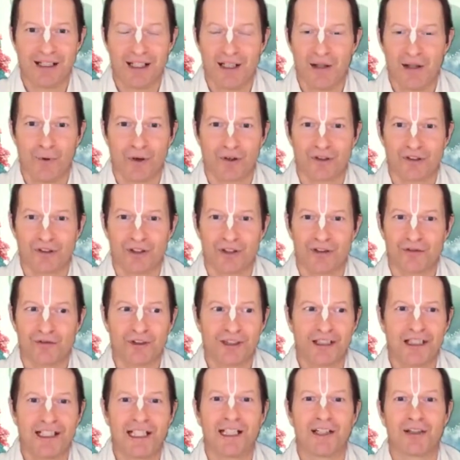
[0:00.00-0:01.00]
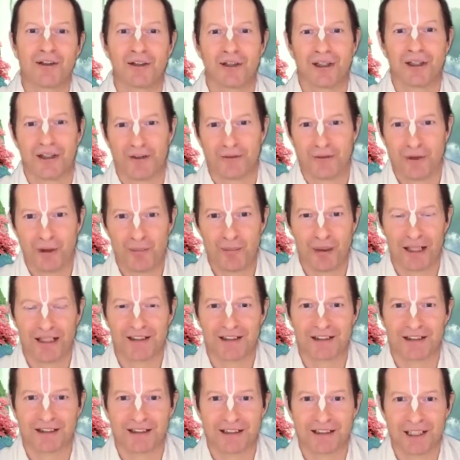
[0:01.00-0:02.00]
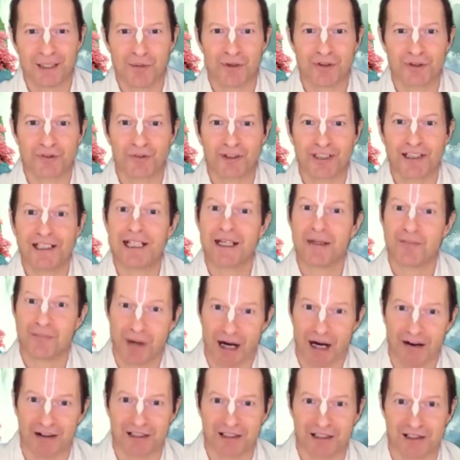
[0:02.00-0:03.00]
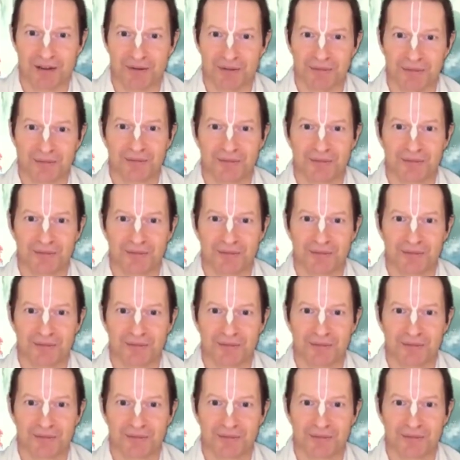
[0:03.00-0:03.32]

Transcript: he was not feeling repentant, he was feeling embarrassed.